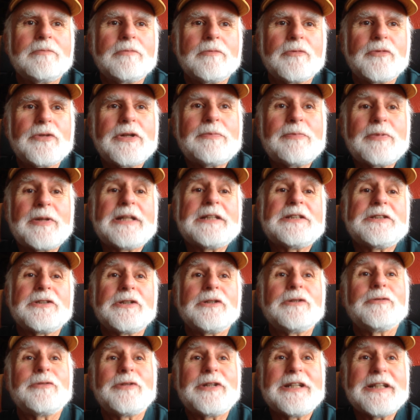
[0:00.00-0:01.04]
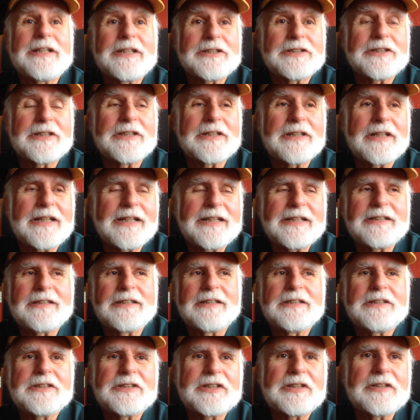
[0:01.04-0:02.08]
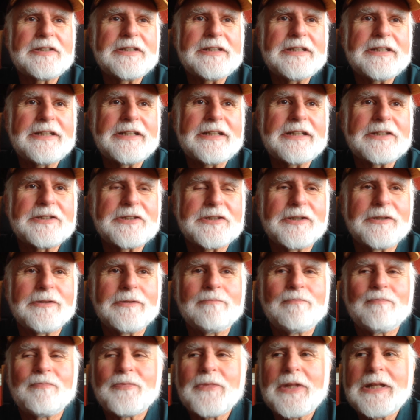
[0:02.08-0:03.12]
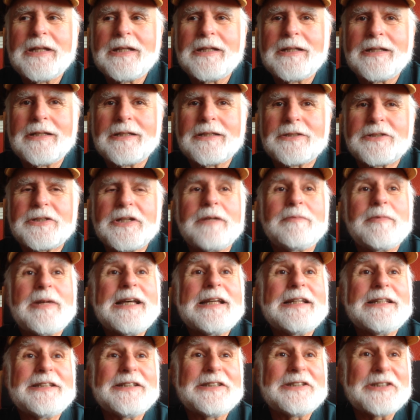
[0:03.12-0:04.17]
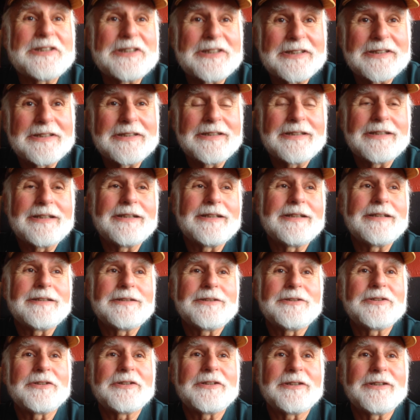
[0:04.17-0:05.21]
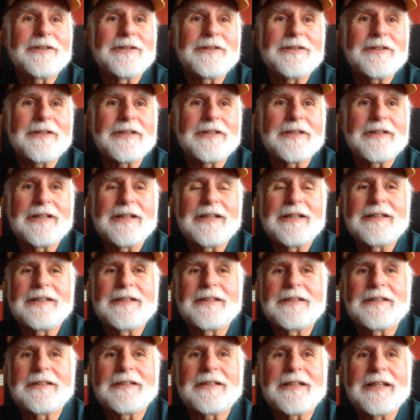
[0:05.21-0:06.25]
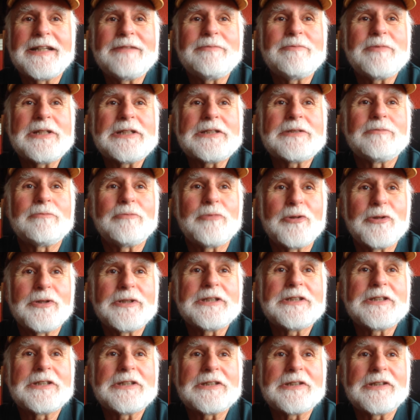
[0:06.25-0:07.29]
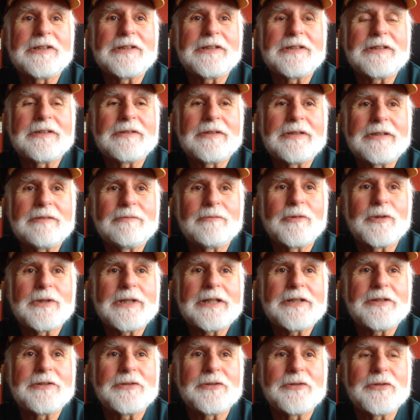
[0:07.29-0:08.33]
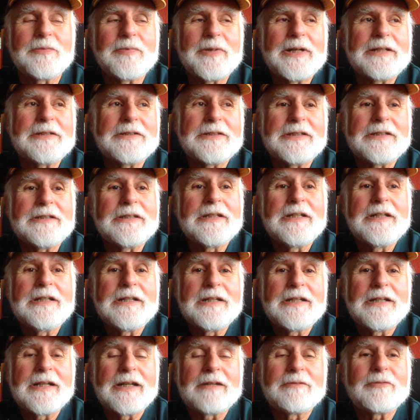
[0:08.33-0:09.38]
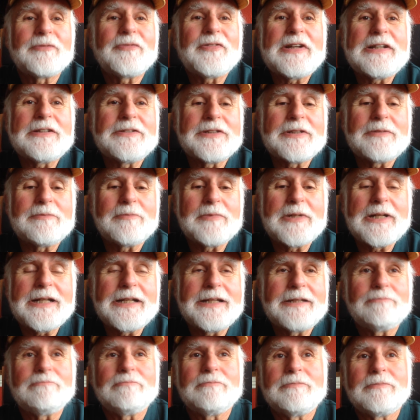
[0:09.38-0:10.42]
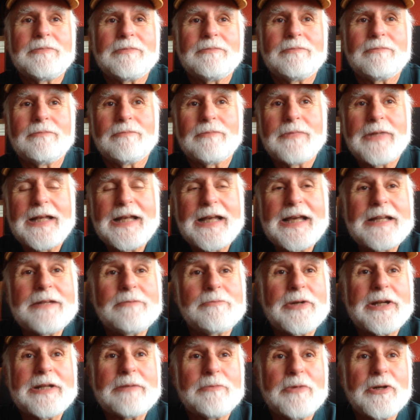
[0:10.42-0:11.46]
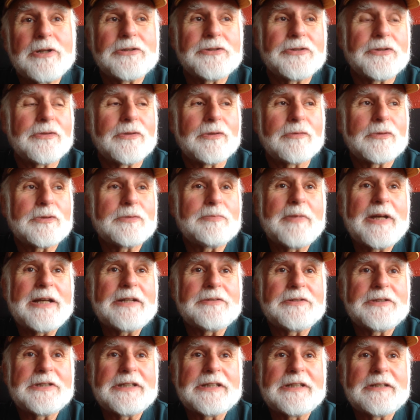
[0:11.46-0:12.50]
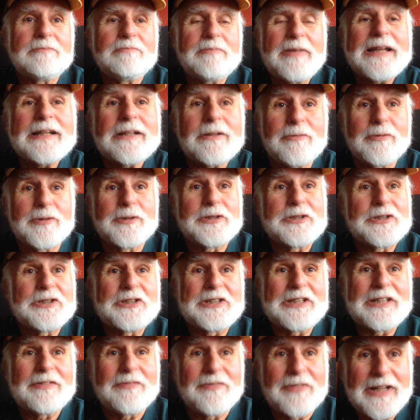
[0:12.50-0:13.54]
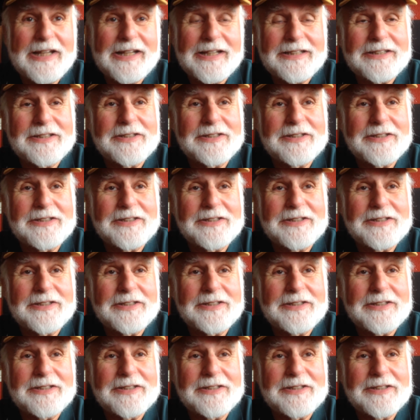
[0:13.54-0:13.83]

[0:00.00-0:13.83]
replaced O-rings and the like, and it's still leaking. So Tom Anderson took a look and gave me some pointers on what I could do about it. And we found that my handbrake module was mounted backwards, in fact.